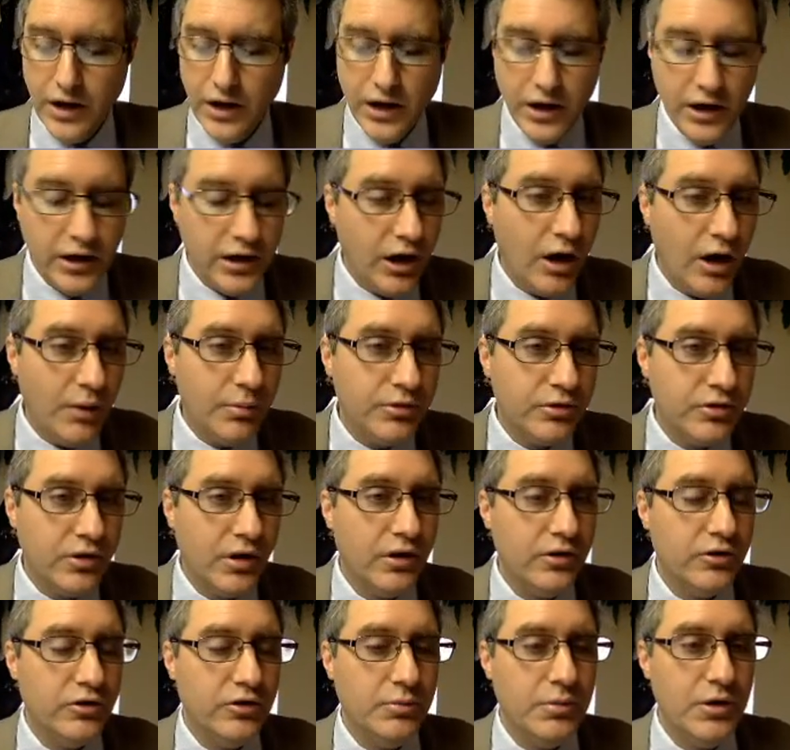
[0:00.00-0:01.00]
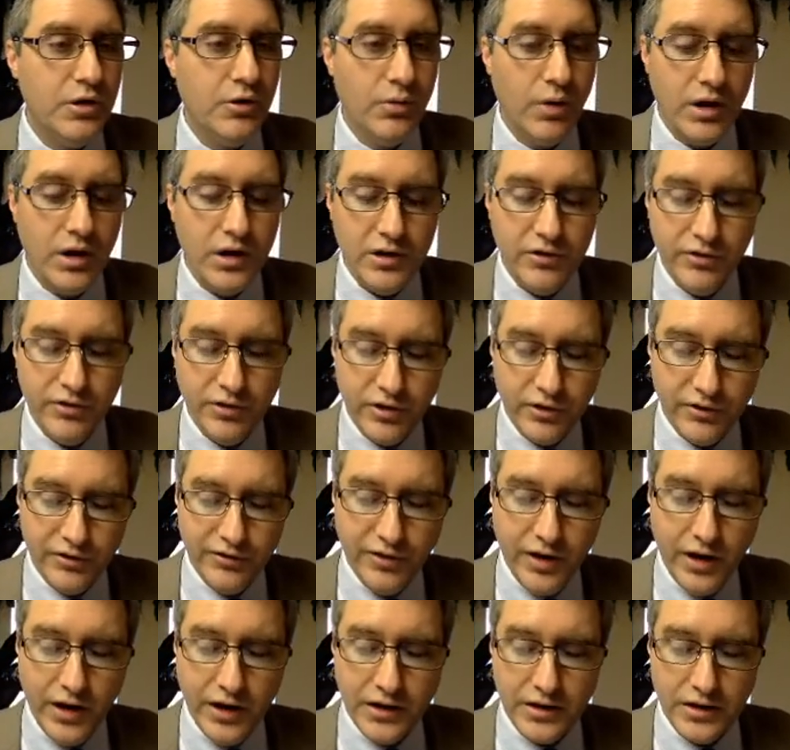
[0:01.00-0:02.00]
it helps us to be ready for the
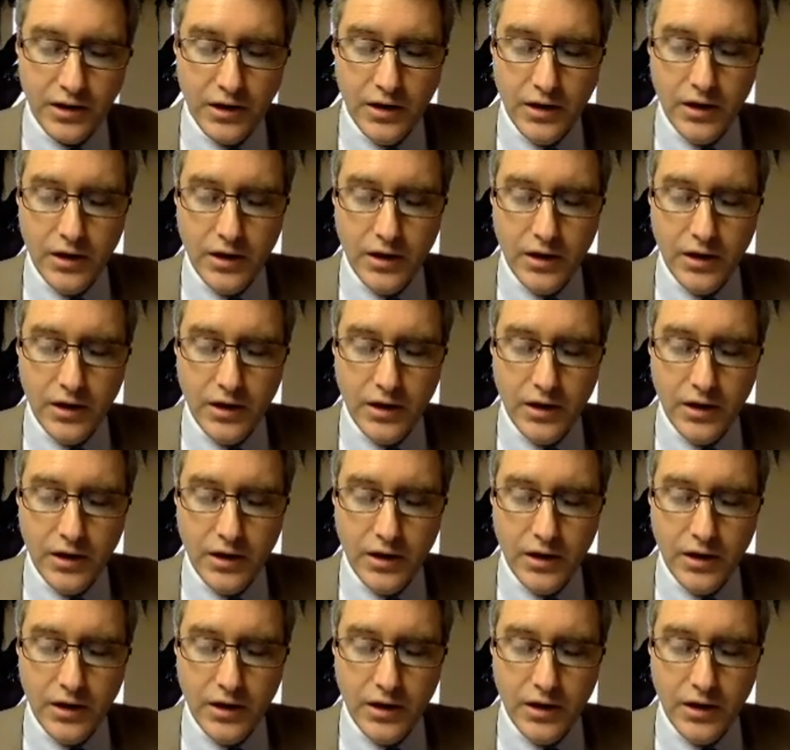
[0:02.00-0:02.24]
fight